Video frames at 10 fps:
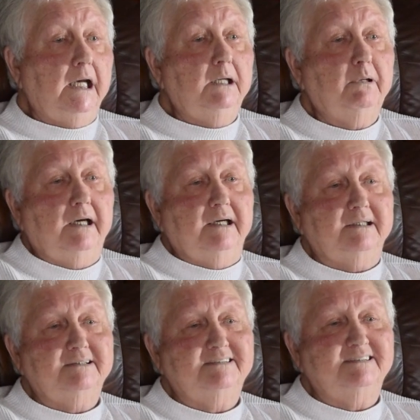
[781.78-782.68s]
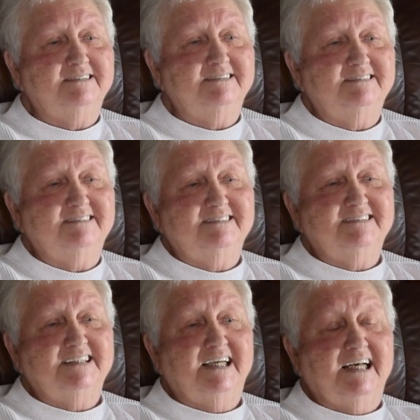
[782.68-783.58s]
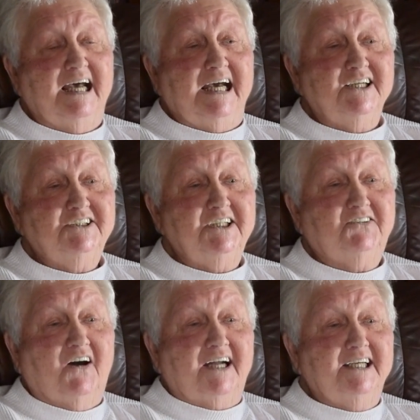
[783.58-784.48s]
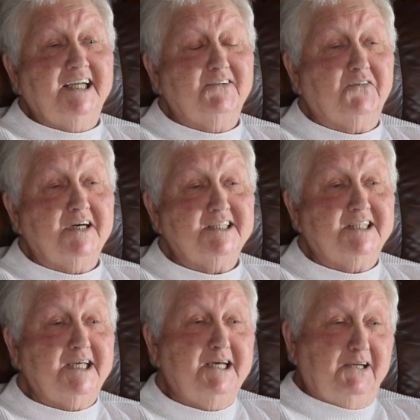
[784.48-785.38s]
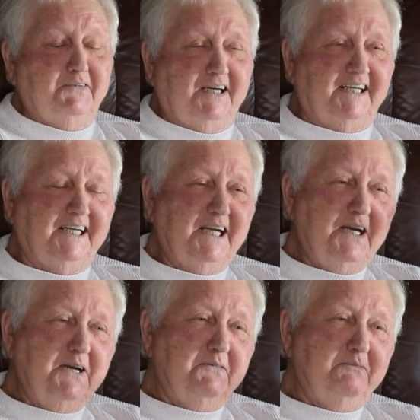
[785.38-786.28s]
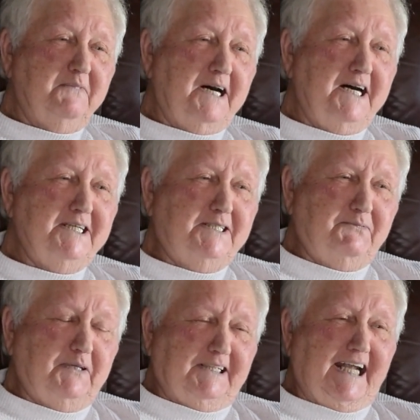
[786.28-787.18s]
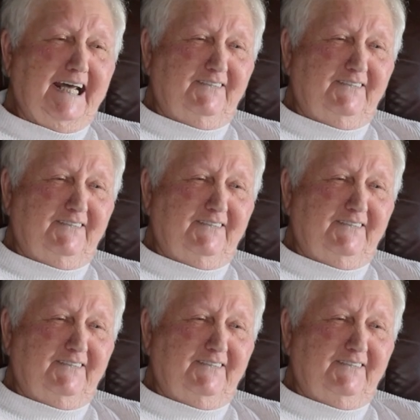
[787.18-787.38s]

Anyway, she tried getting the front seat with my husband,